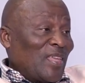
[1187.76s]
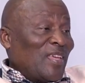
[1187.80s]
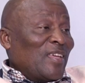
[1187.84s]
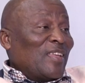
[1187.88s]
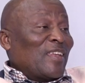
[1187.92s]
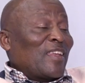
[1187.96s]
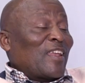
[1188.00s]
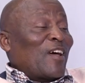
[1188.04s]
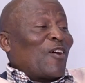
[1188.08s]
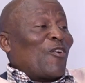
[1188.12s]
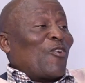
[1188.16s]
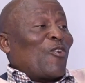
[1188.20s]

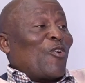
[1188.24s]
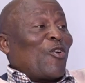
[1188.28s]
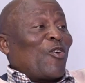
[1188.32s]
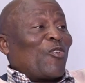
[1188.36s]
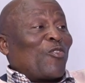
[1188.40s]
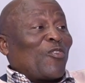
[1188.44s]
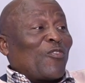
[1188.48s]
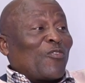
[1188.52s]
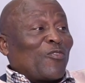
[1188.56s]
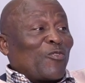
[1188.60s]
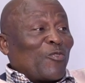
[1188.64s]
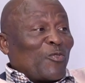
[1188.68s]
Now, all
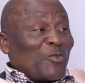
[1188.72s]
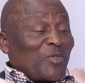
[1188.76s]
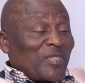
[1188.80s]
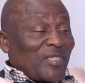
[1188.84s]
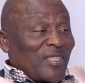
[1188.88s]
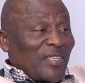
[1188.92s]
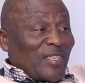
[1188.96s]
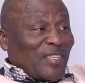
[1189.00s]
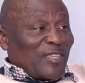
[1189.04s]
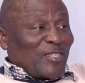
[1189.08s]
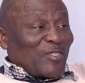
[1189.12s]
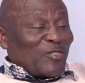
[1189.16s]
of those
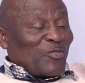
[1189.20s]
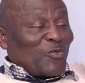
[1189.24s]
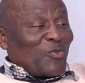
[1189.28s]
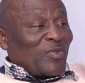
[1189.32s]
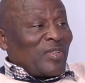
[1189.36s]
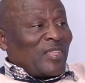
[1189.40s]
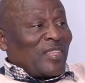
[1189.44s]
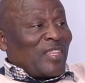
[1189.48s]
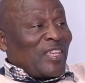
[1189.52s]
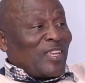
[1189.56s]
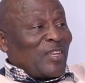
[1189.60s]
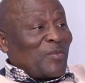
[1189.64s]
things will
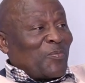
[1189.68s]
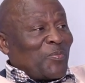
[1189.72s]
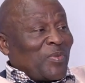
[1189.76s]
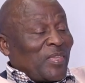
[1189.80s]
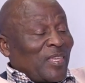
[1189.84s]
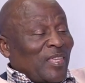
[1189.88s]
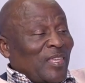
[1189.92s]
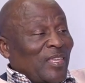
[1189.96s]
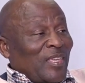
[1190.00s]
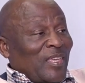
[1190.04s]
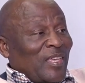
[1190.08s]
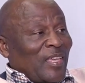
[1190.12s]
then
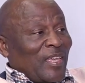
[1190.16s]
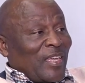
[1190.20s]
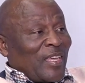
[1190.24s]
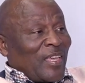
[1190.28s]
be